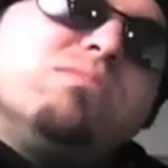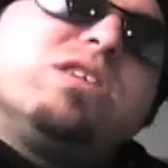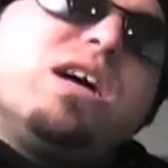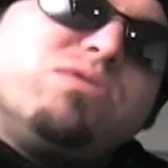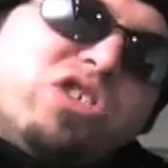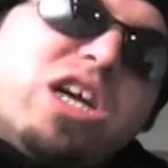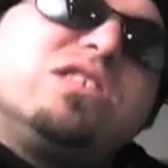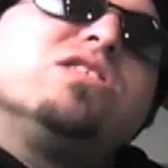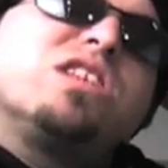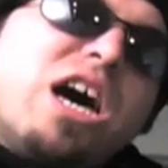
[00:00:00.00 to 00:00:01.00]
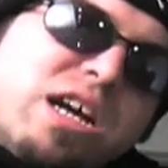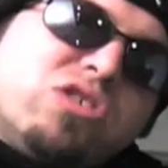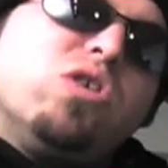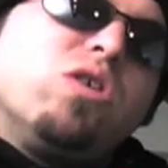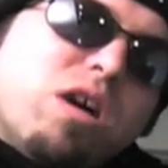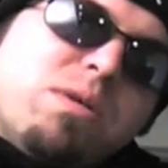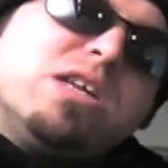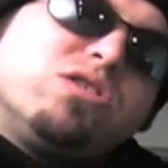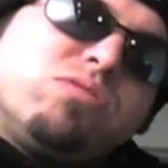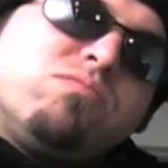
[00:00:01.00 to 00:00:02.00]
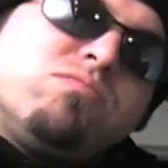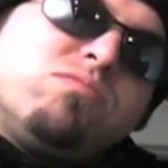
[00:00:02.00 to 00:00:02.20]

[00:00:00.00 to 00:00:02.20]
Sometimes Jason's gotta choke a bitch.